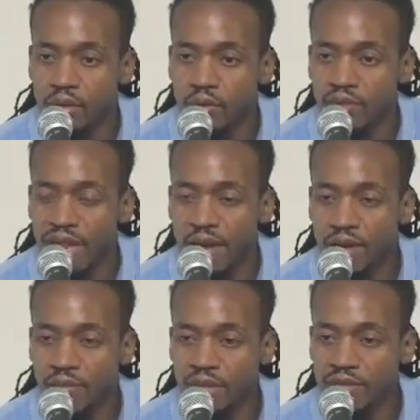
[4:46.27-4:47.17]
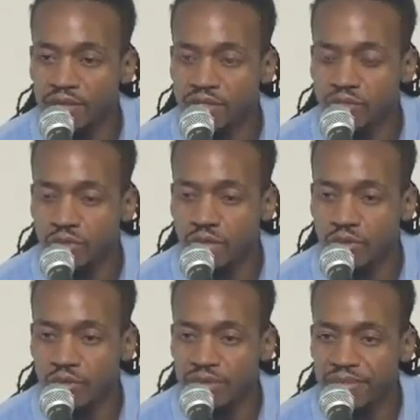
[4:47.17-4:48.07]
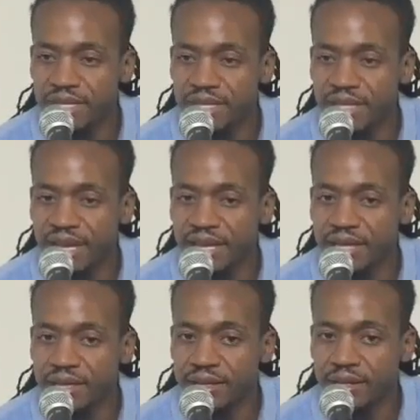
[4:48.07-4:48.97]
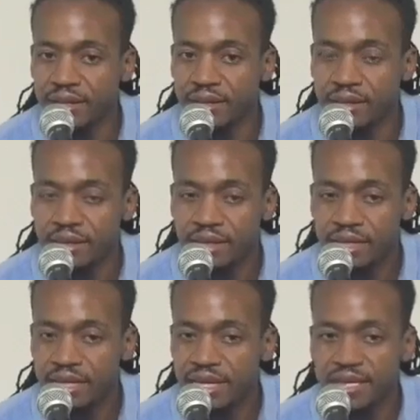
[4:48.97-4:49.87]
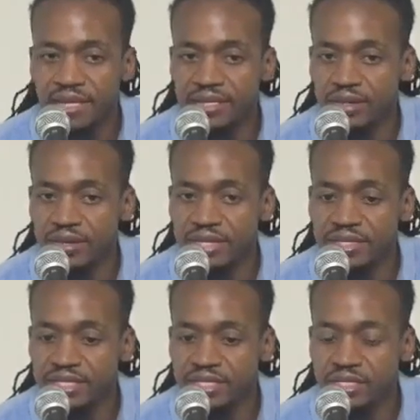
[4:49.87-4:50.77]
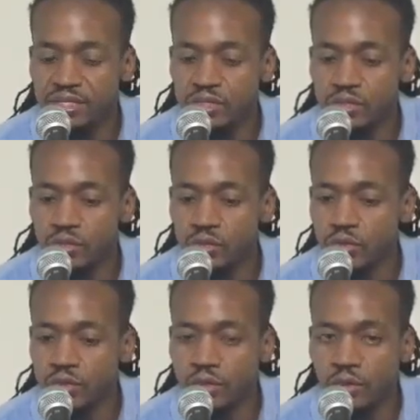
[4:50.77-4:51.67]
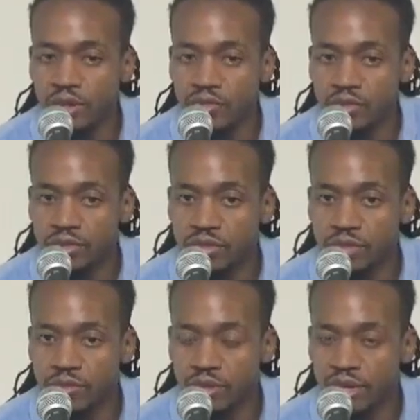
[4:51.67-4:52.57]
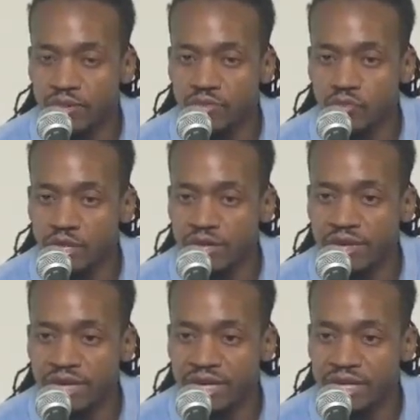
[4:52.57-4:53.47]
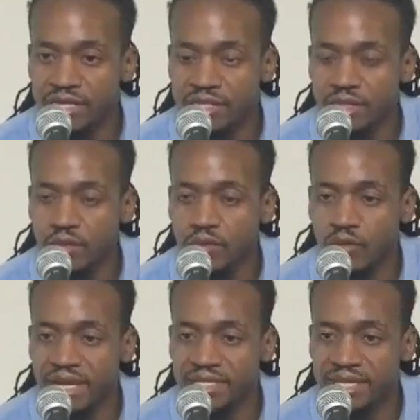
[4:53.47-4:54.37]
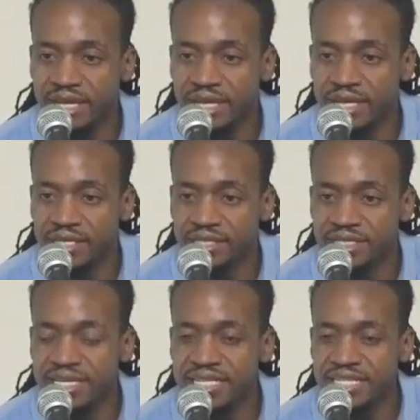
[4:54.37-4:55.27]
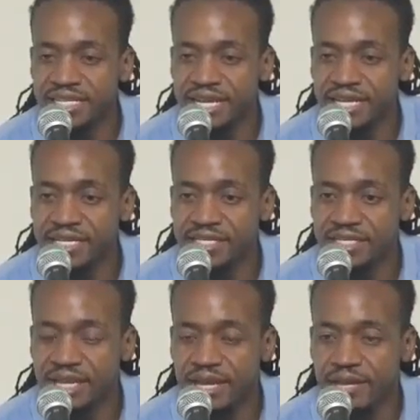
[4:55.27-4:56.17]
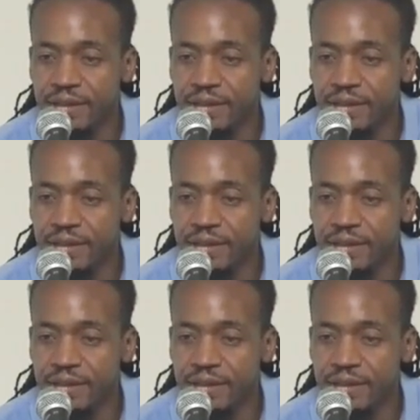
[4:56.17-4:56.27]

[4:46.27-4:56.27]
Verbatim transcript: without our mothers, where would we be? Like, eh, you know, in addition to going through the trouble of rearing us, you know, raising us, teaching us, like,